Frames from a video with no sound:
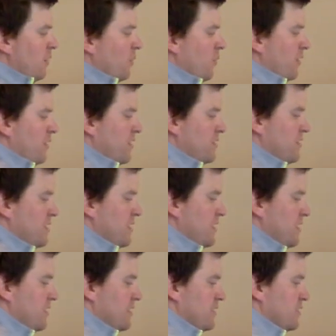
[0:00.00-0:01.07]
we're going to
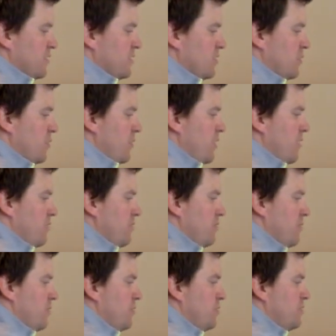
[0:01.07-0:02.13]
take the square
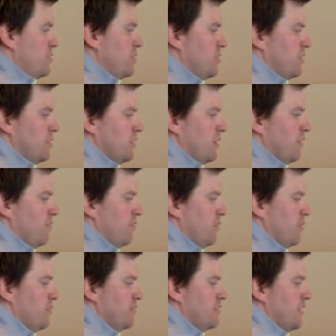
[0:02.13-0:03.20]
root of
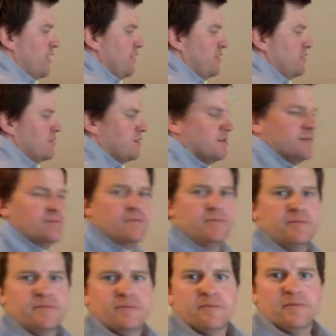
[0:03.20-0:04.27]
both sides.
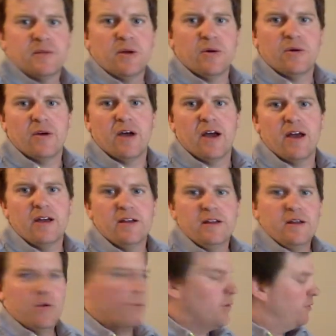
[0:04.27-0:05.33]
Okay,
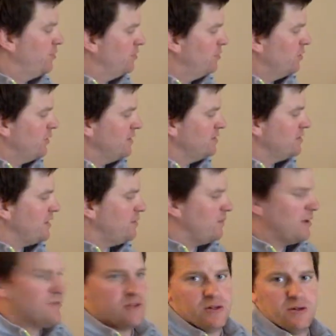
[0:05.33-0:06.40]
what we do to one side we
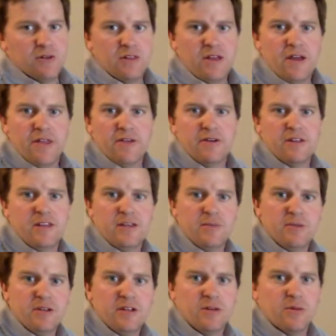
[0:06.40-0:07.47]
have to do to the other to keep
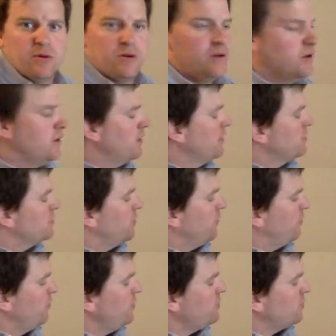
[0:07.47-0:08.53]
it equal. So if
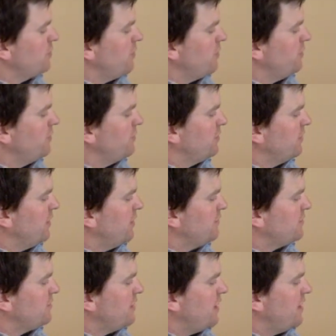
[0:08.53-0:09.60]
we square root the left
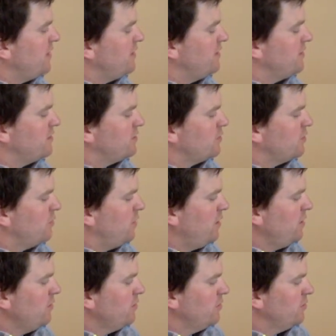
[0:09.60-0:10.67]
side, the
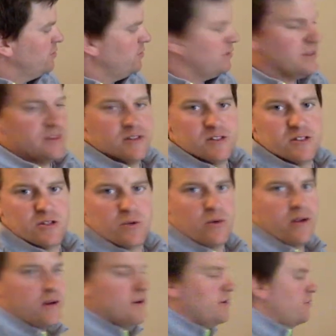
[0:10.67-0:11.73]
square root and the
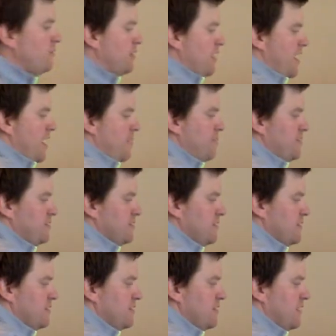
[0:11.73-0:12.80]
squared, what happens
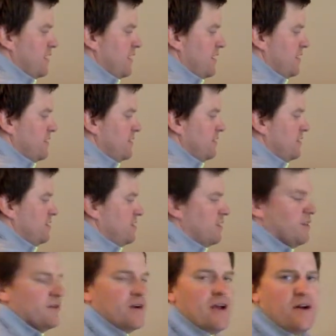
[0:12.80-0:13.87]
there is they cancel each
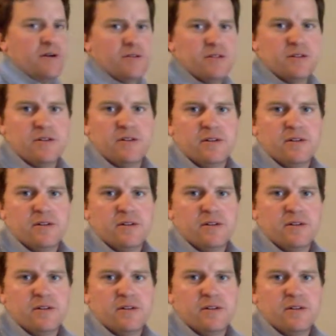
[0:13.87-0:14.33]
other out.